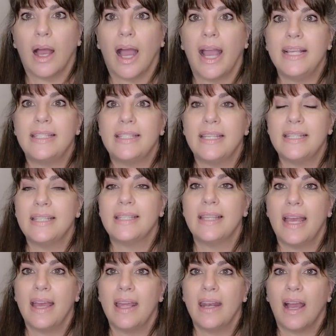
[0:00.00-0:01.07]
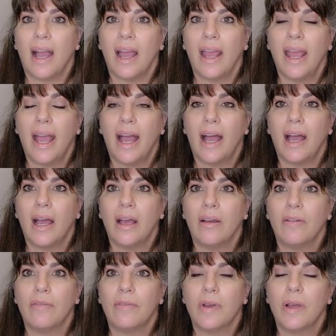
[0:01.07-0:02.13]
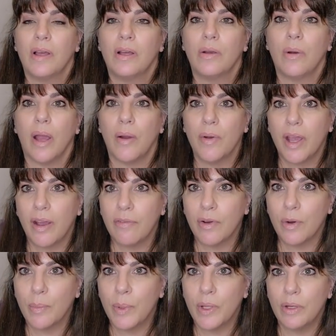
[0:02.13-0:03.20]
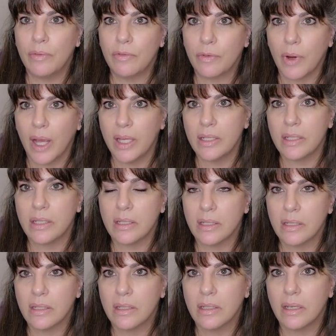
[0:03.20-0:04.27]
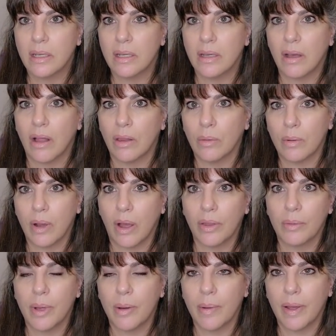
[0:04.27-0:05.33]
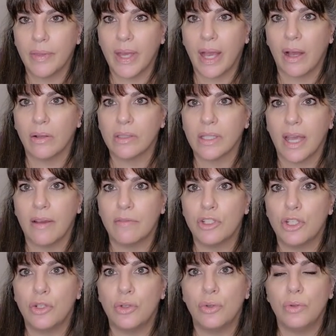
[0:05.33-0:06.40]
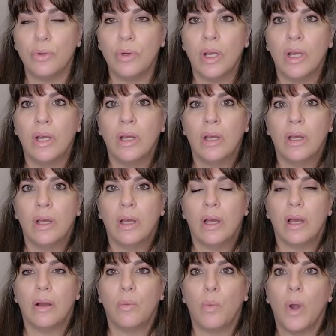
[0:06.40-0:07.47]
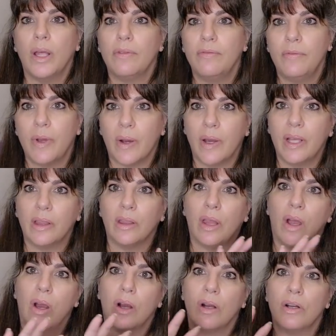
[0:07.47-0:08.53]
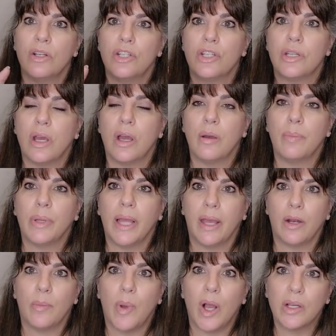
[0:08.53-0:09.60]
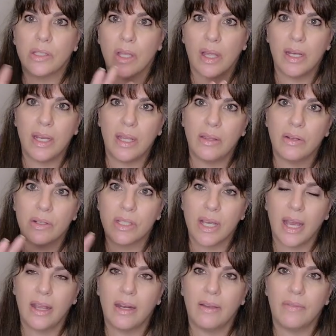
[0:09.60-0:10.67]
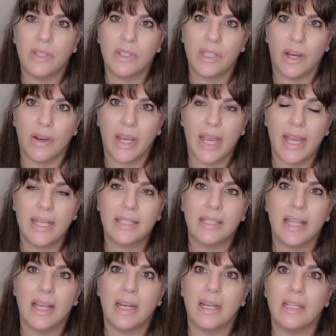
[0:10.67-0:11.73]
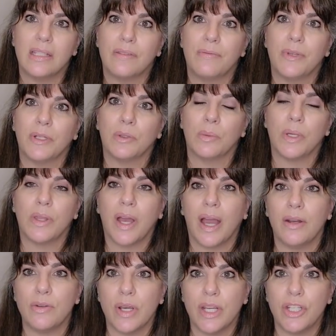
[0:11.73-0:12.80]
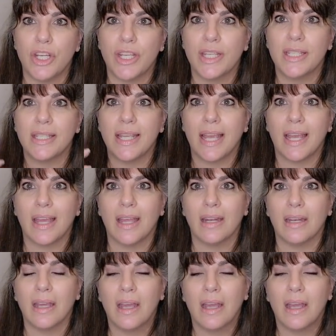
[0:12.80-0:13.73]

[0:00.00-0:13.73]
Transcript: Since then, I have ground cover put in front all the way around the house. I have one very large planter box on either side of the staircase that is filled with hydrangeas and